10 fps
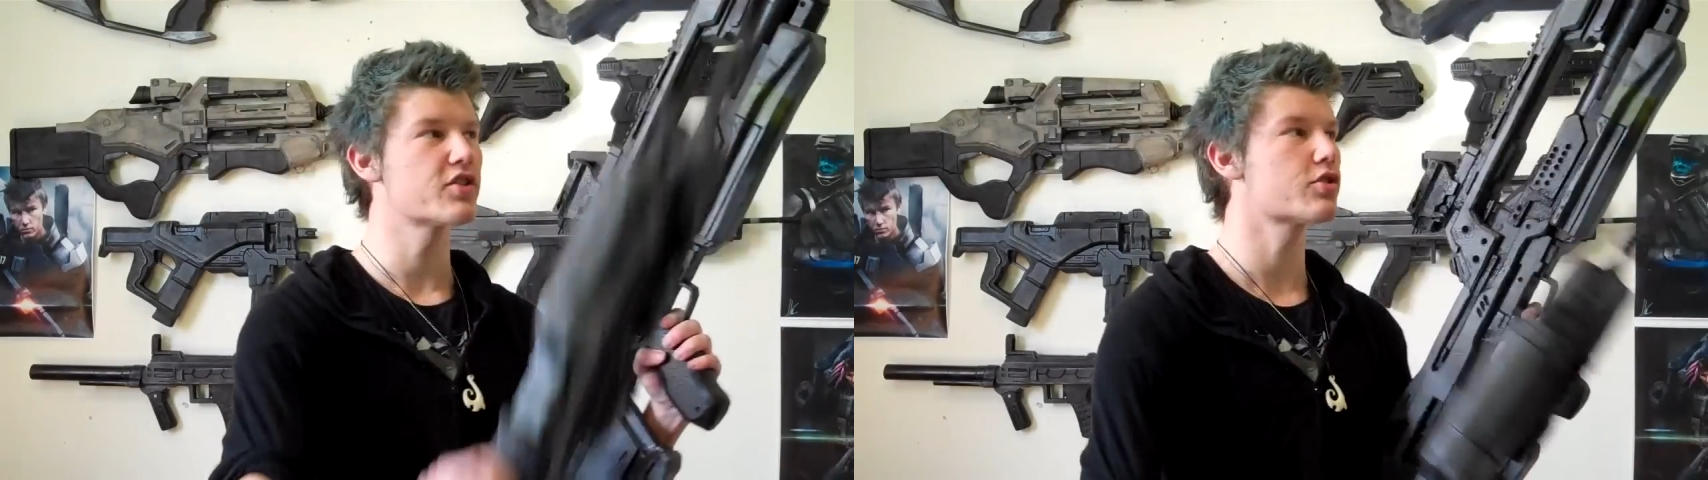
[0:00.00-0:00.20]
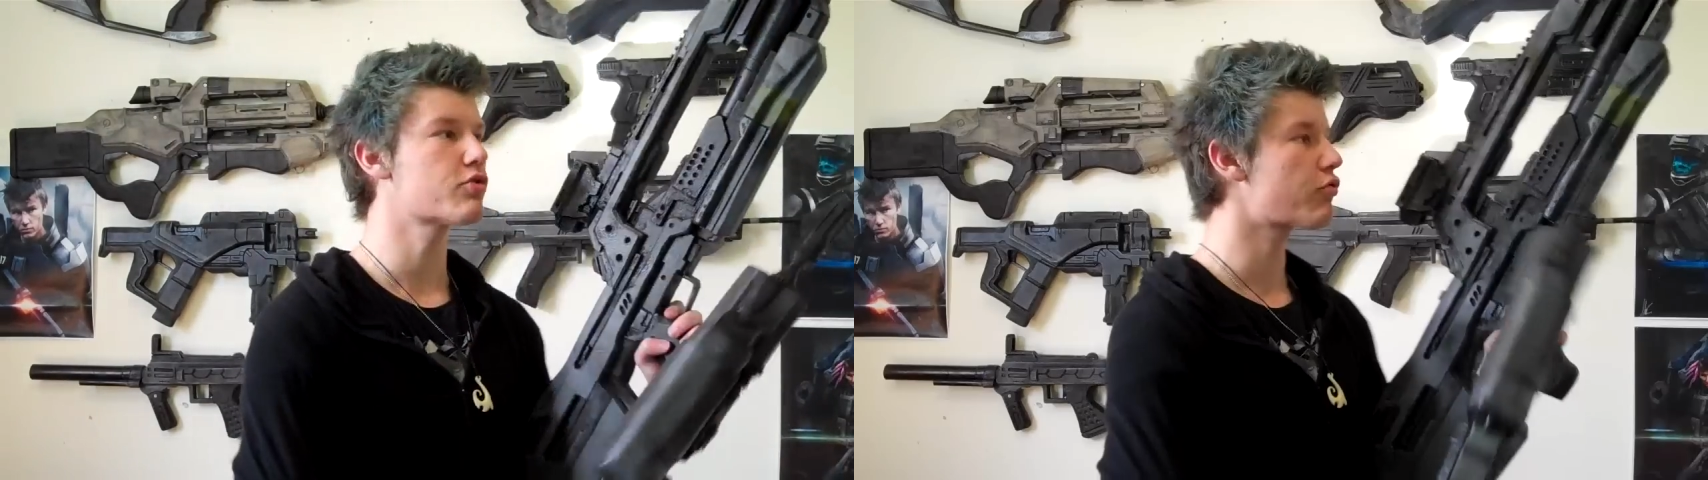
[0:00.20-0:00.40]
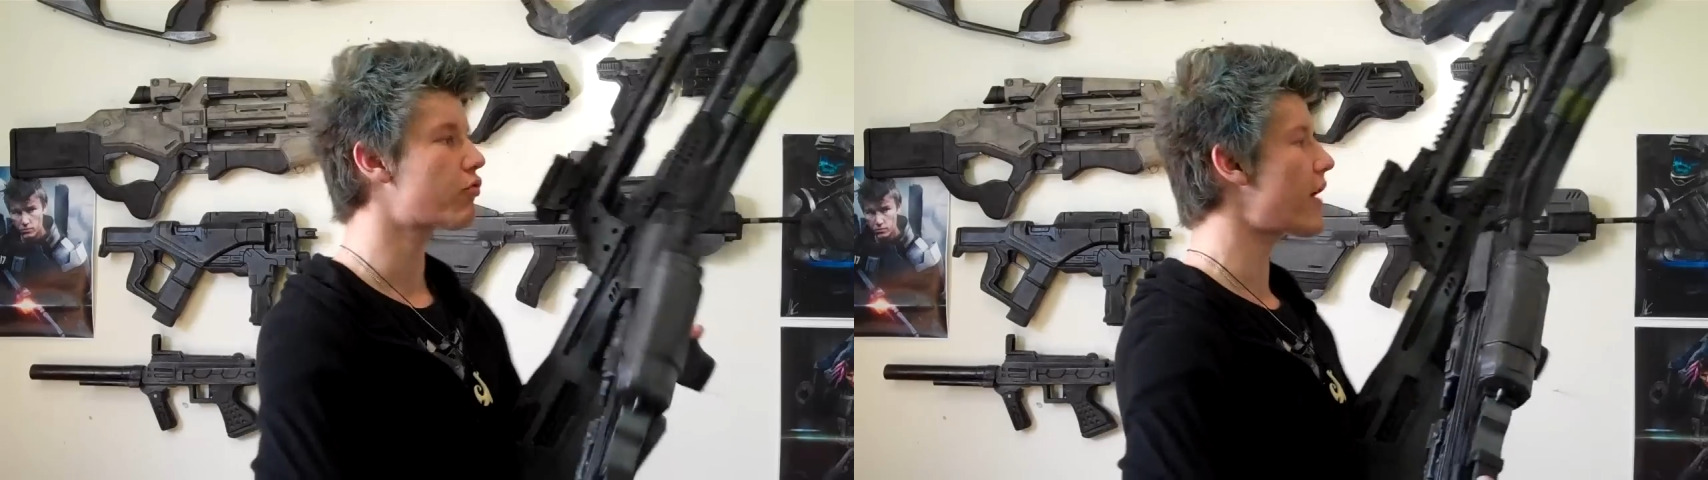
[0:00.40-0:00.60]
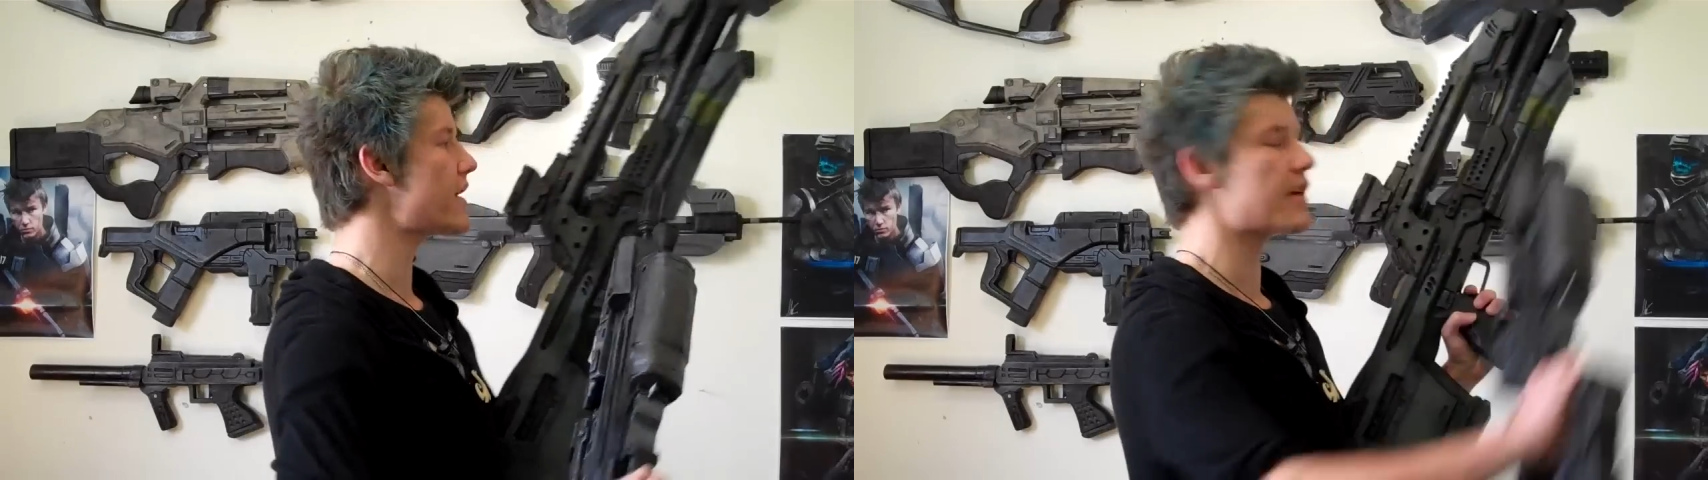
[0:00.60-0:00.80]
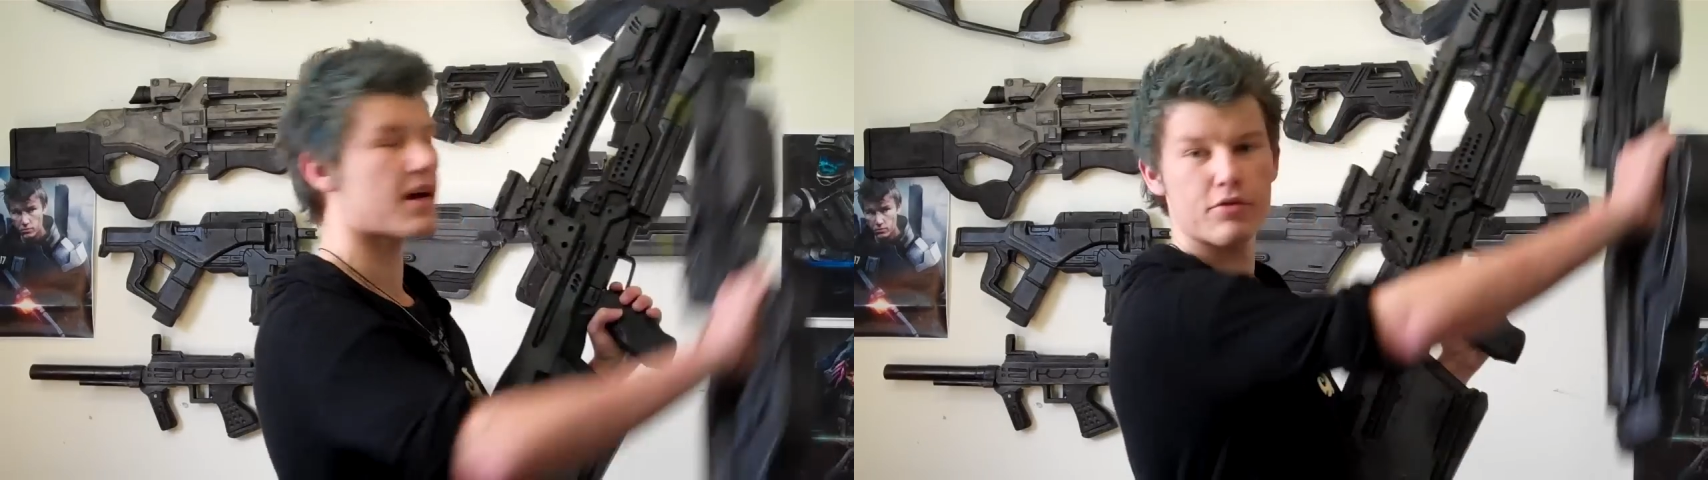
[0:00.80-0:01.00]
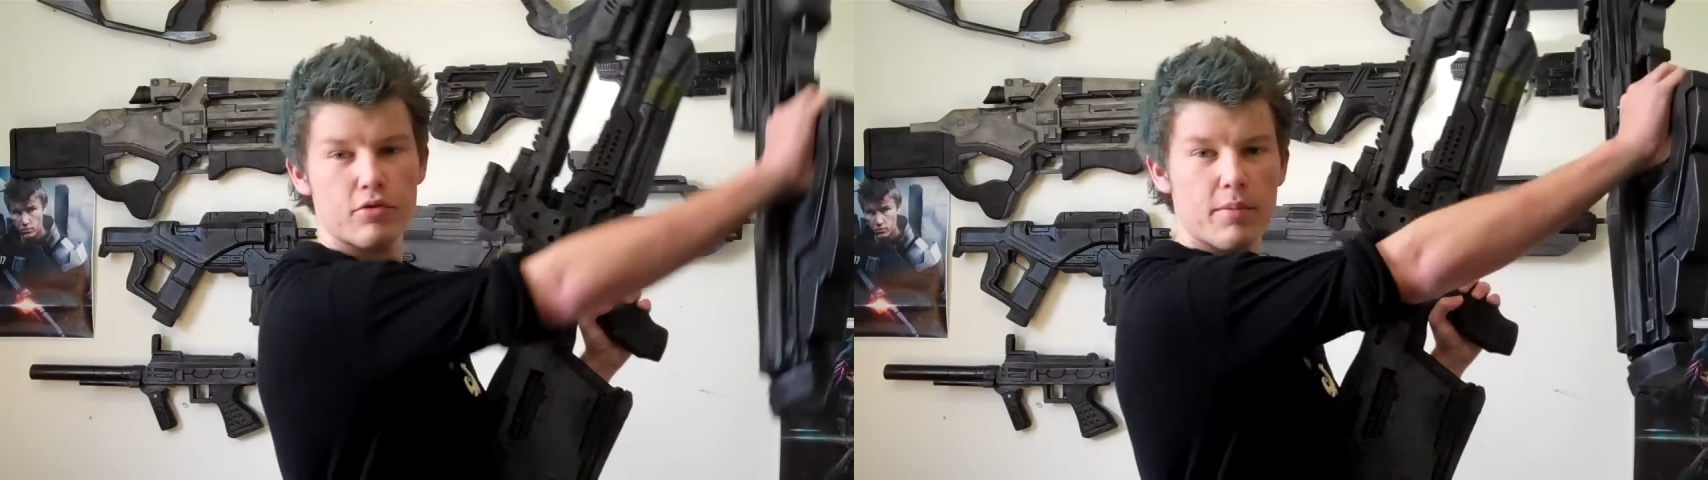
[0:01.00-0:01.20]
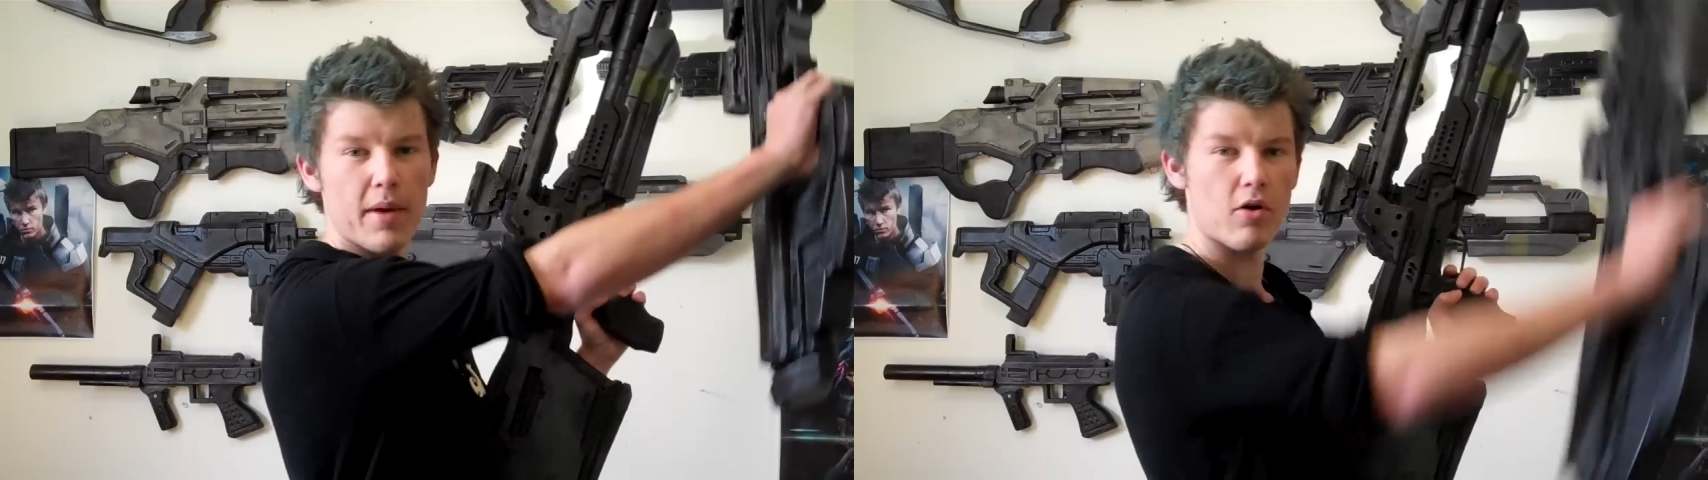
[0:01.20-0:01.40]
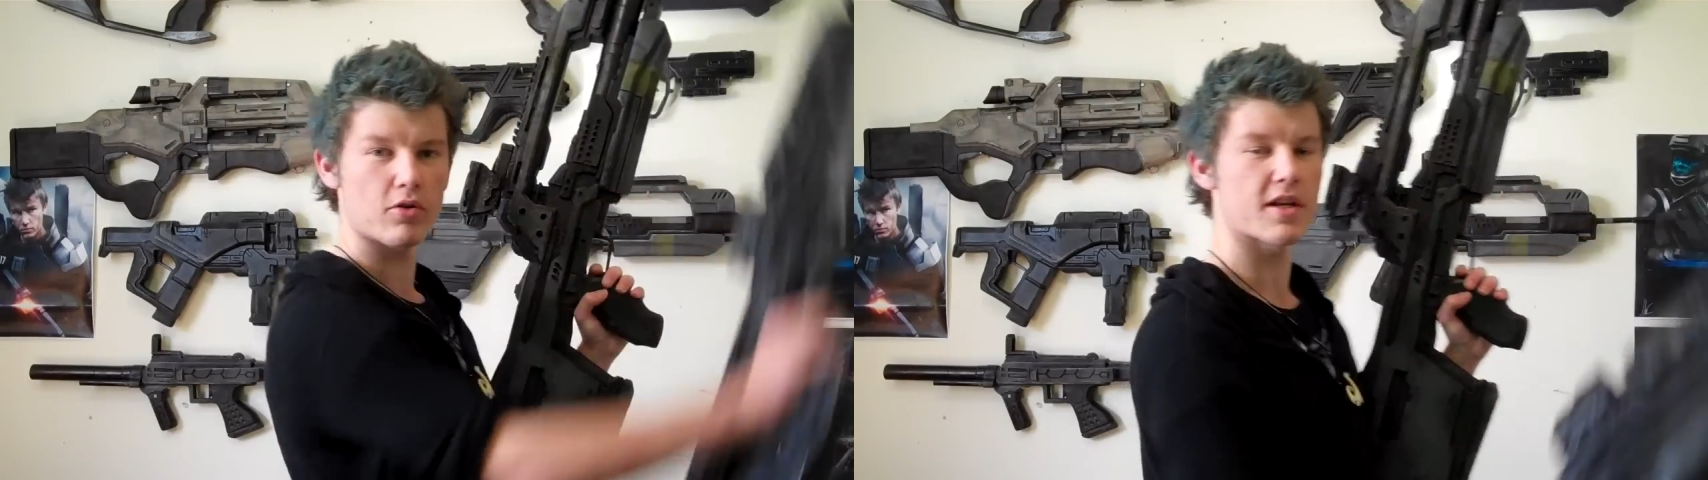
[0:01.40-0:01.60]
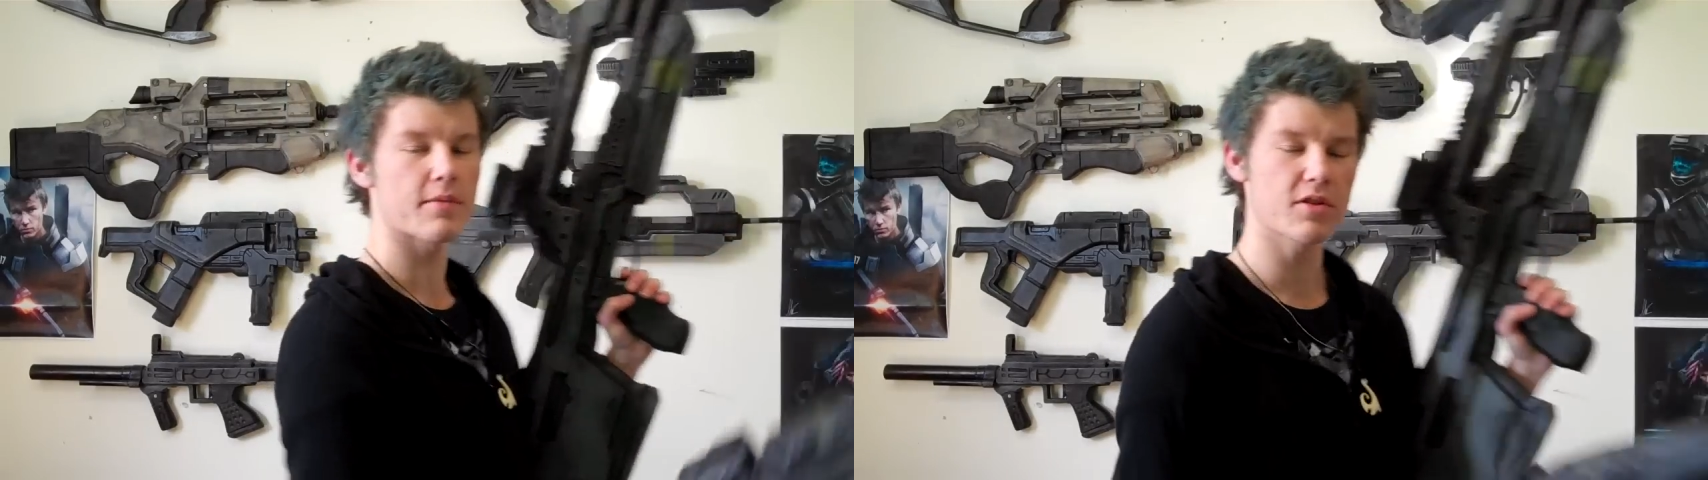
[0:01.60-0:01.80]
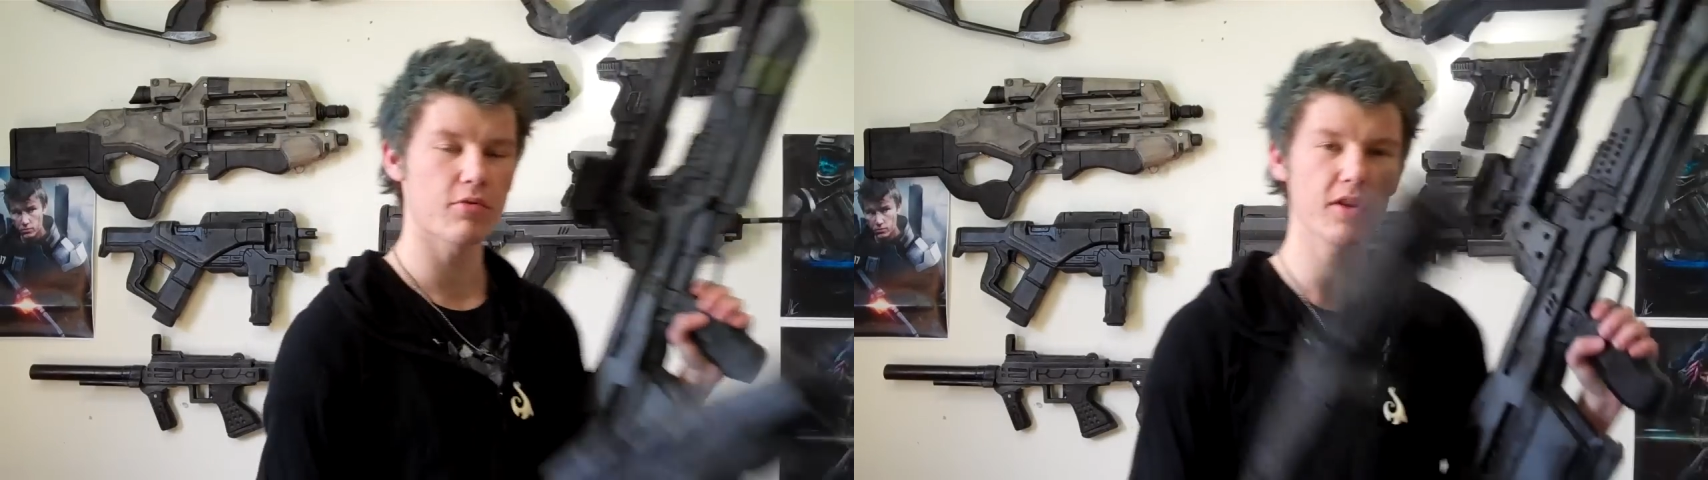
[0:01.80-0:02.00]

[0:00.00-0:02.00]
straight down through the barrel tip to